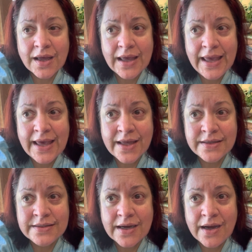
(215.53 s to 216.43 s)

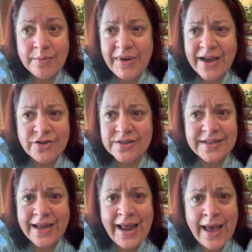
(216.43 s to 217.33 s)
And um, I just
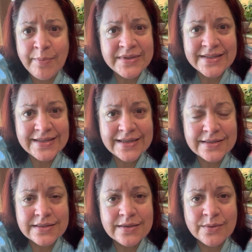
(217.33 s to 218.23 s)
thought a
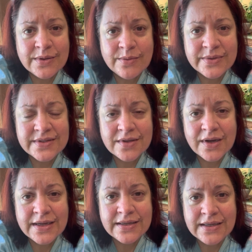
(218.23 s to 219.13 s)
happenstance. It, it was
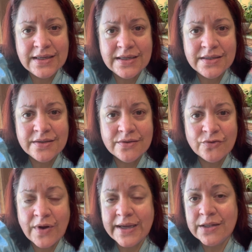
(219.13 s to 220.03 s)
not, he didn't
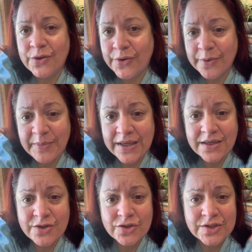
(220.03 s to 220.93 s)
try and lure him in.
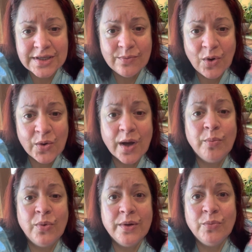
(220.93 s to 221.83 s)
It's just he woke
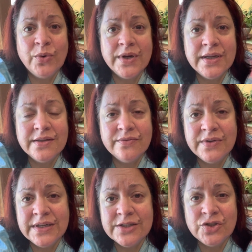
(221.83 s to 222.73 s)
up one morning to
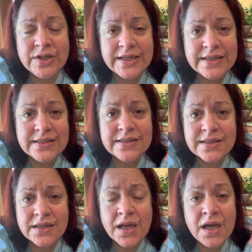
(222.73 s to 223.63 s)
feed his chickens
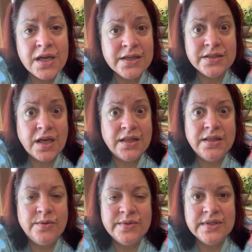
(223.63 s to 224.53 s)
and saw that
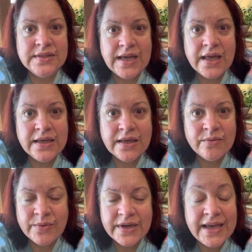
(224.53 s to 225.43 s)
there was a stallion
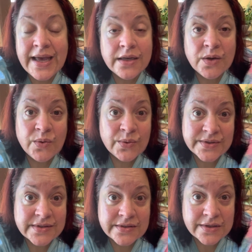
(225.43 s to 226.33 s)
where he had no
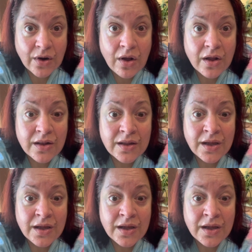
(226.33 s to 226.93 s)
horses at all.